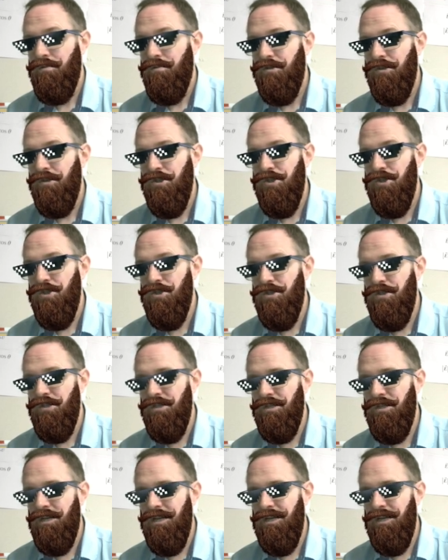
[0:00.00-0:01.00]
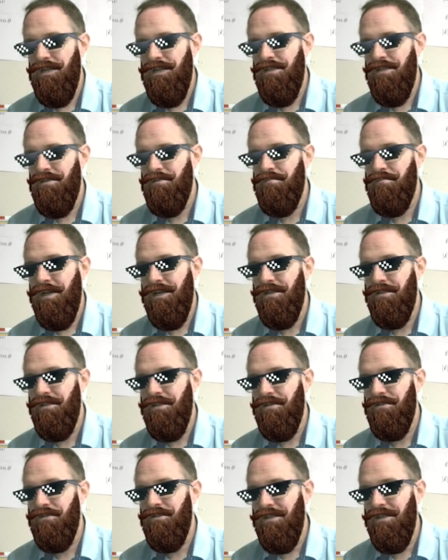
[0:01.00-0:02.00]
Just makes it
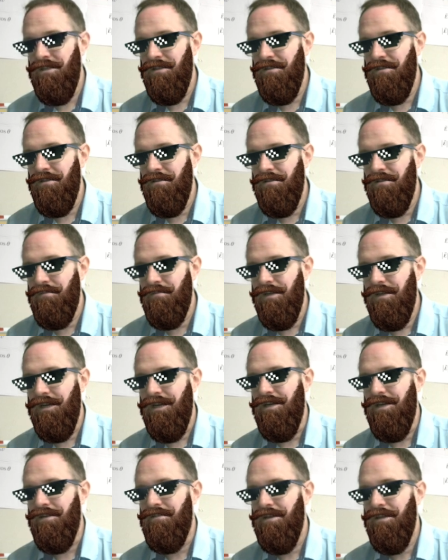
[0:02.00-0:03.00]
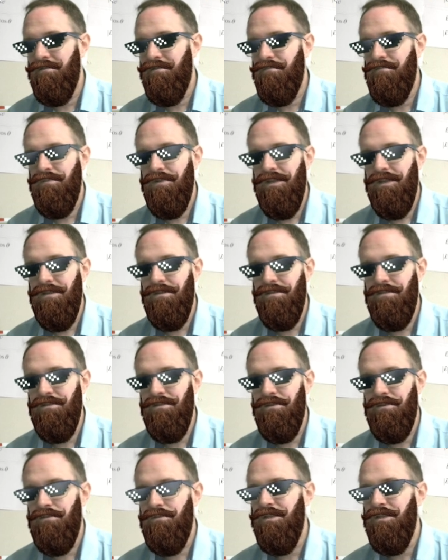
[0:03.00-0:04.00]
just a little bit higher, right? Because the
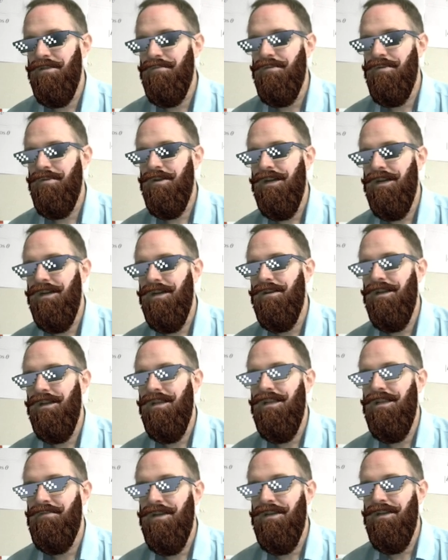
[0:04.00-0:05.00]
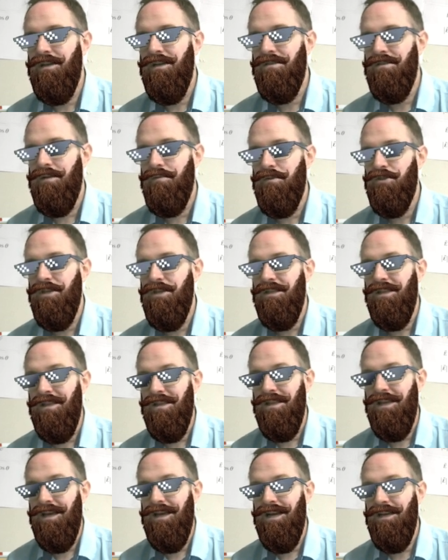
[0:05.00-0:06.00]
3 is a little bit higher. And then if I double check the
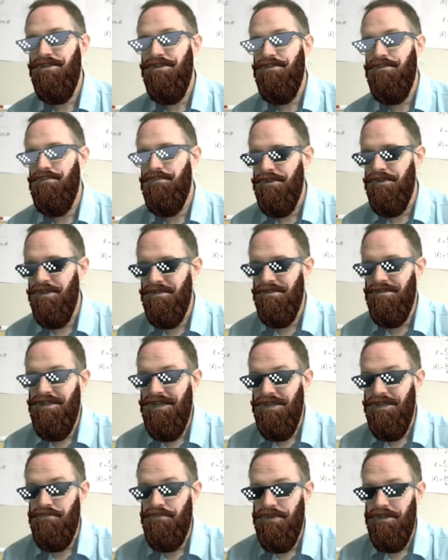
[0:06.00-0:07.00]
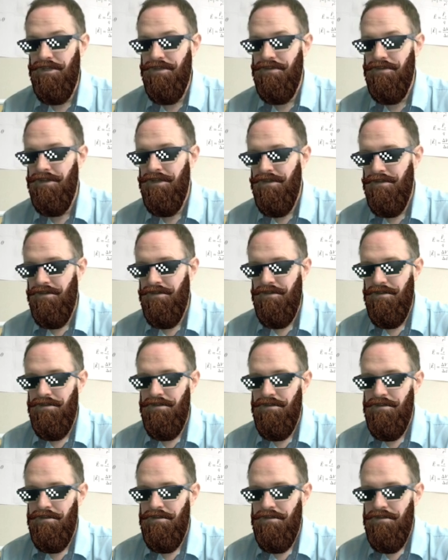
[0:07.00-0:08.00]
last with this next one,
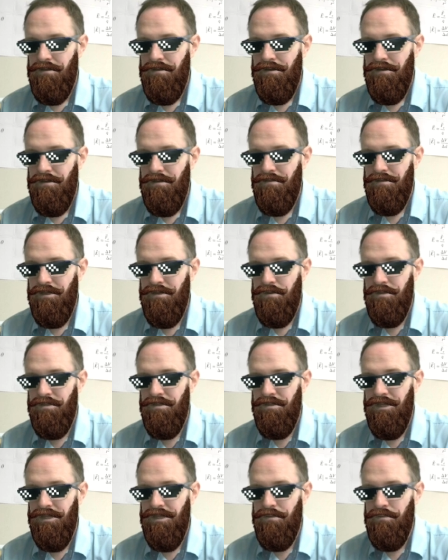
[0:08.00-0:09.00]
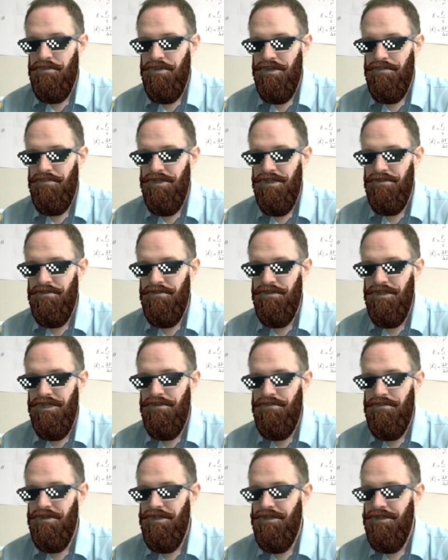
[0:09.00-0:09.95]
so I know it's not going to work, but I'll do it anyway.